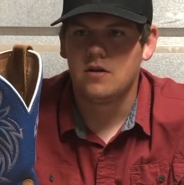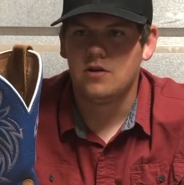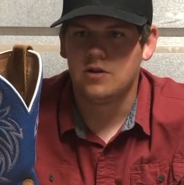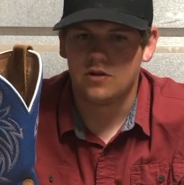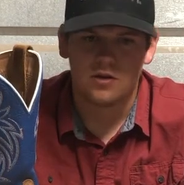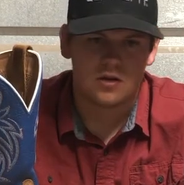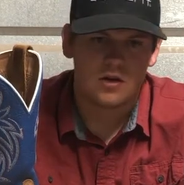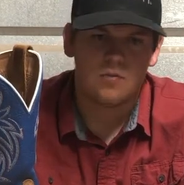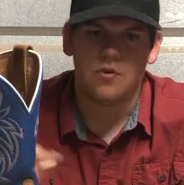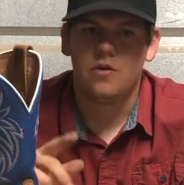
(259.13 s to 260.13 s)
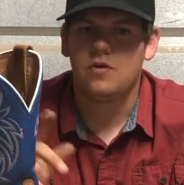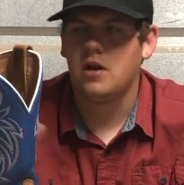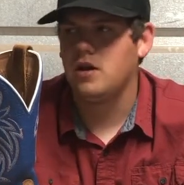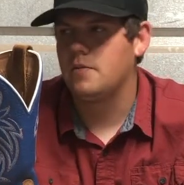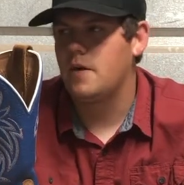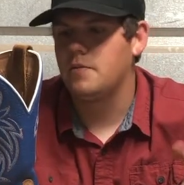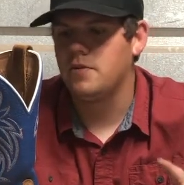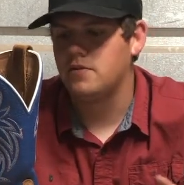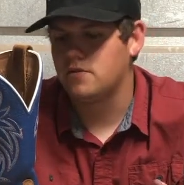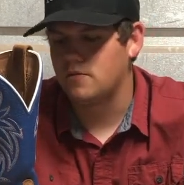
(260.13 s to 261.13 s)
Just keep rotating my
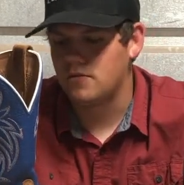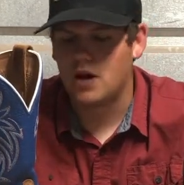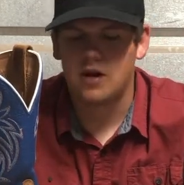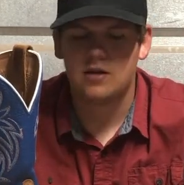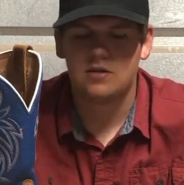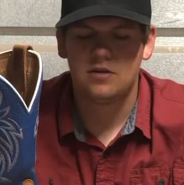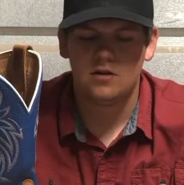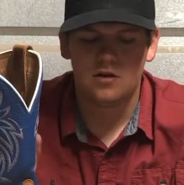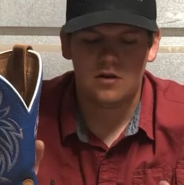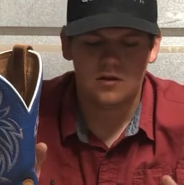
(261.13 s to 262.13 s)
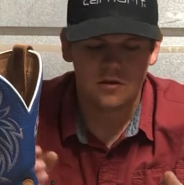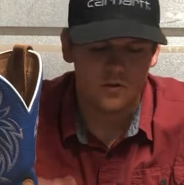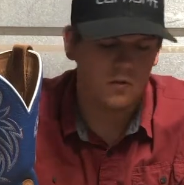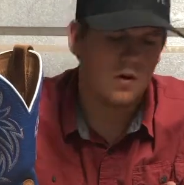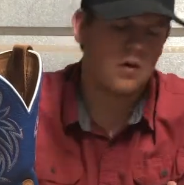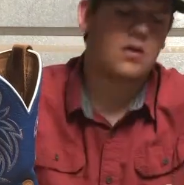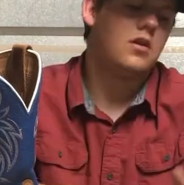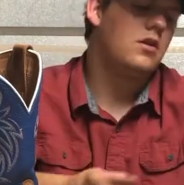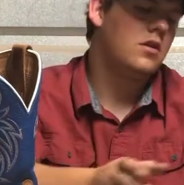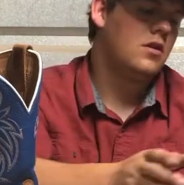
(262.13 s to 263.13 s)
boots from nice to work
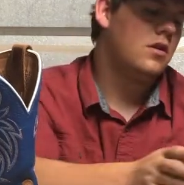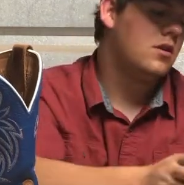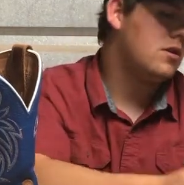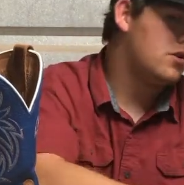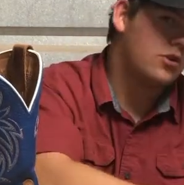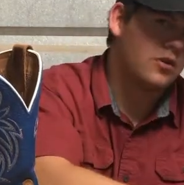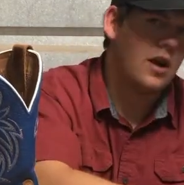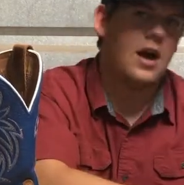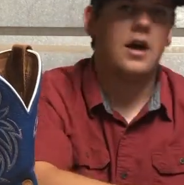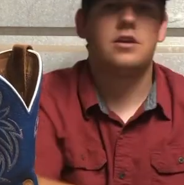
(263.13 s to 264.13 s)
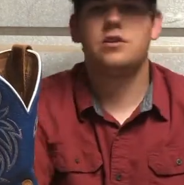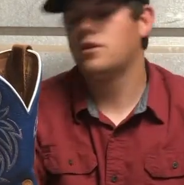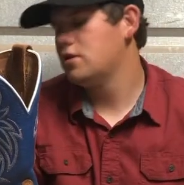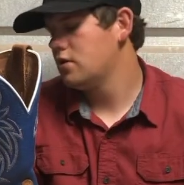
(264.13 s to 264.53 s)
to trash.